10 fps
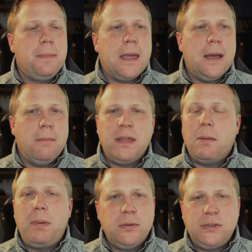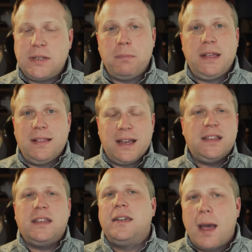Um, they'll post something like
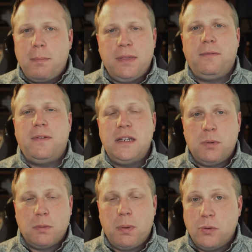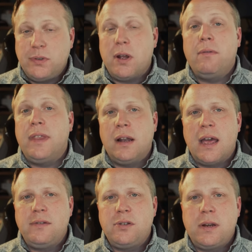at the top of their Facebook post over their
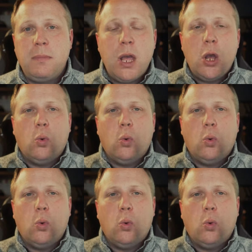live stream